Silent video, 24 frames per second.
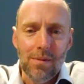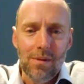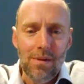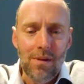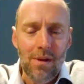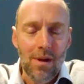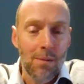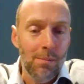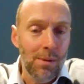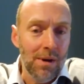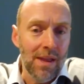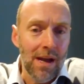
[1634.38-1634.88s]

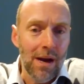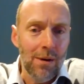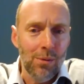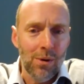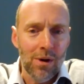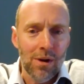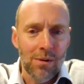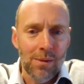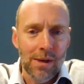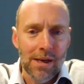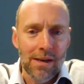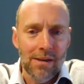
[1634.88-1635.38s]
And by that,
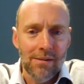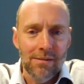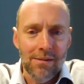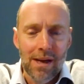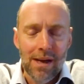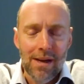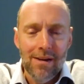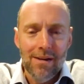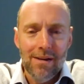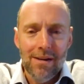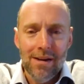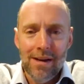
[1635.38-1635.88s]
what I mean
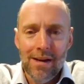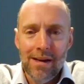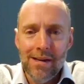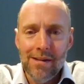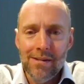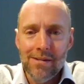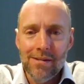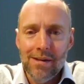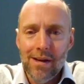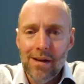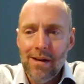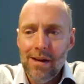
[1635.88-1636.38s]

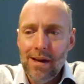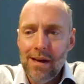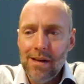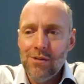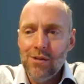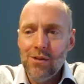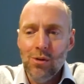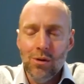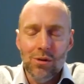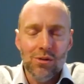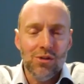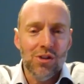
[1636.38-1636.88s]
is
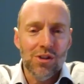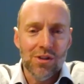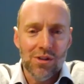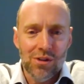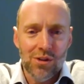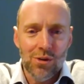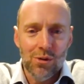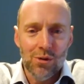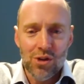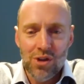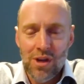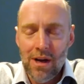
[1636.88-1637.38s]
it's not
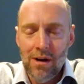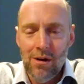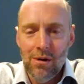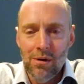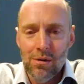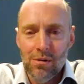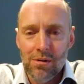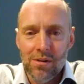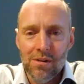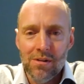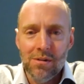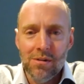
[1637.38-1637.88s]
just your
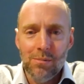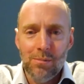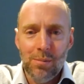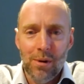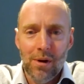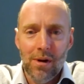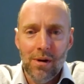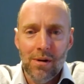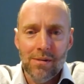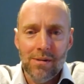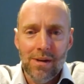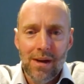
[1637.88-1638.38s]
shareholders,
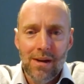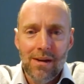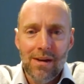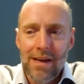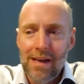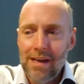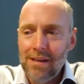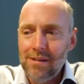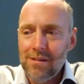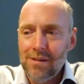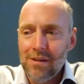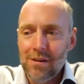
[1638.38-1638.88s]
but
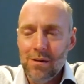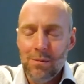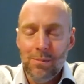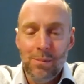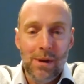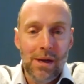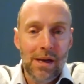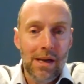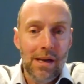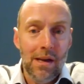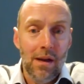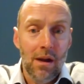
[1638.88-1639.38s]
it's going to
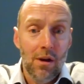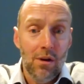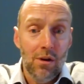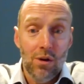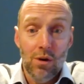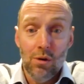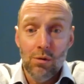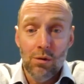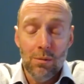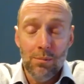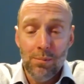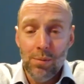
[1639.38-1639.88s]
be
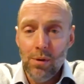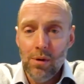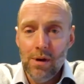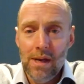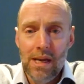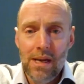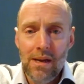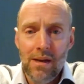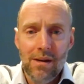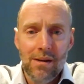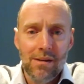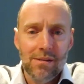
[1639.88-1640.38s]
your
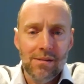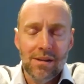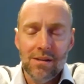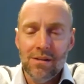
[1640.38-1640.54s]
employees.